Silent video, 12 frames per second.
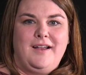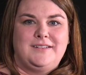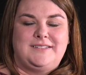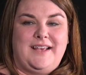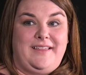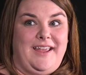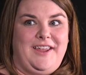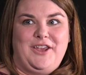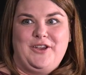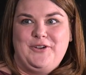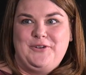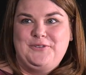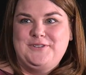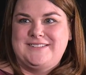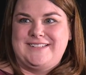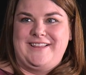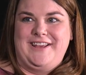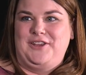Say thank you.
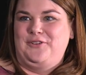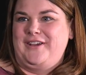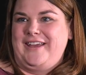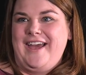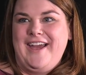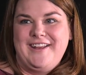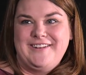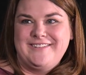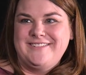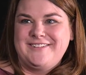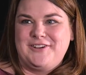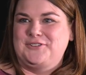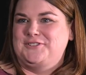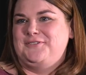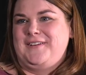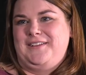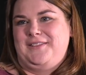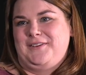Say thank you again.
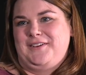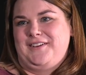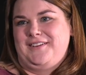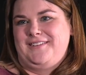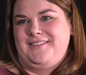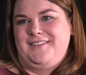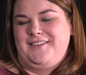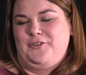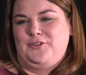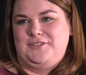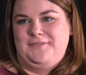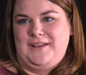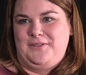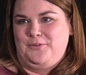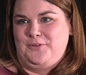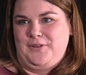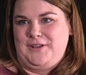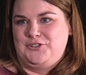Cultivate the
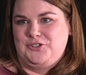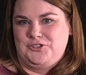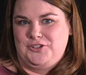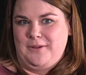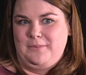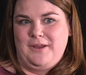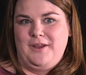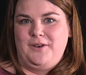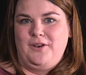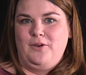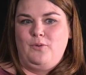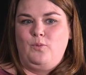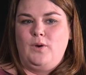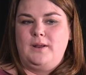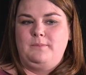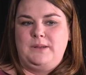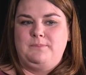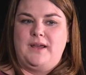relationship. And what I
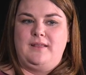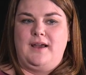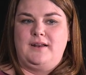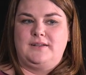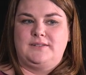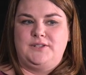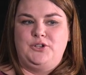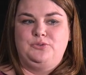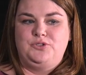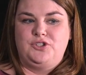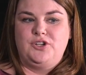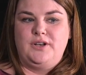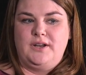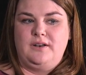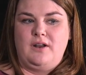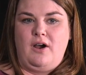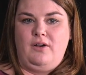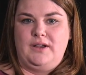mean by that is you should
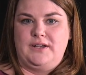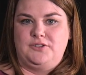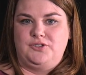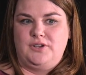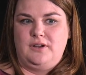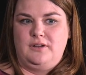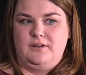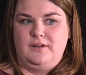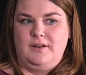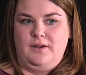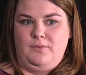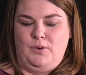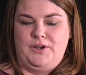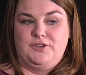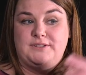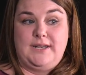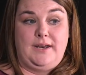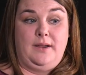acknowledge when you're
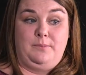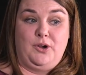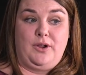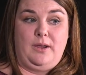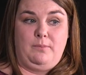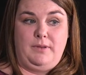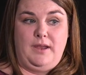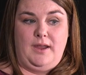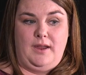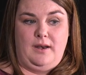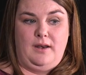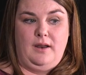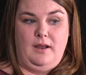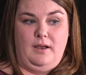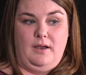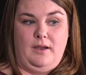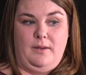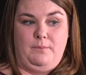setting up your campaign
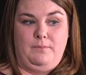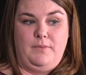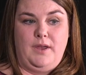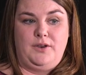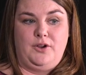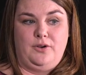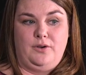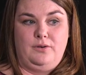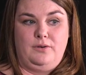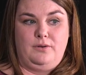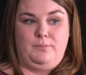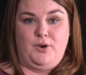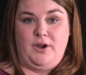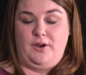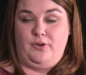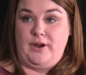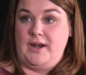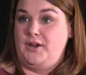and you're
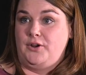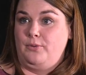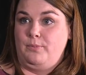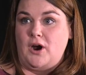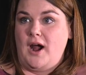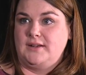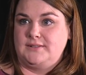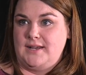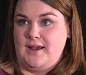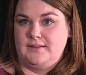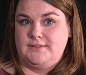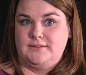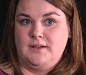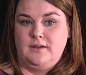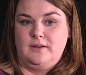creating your process,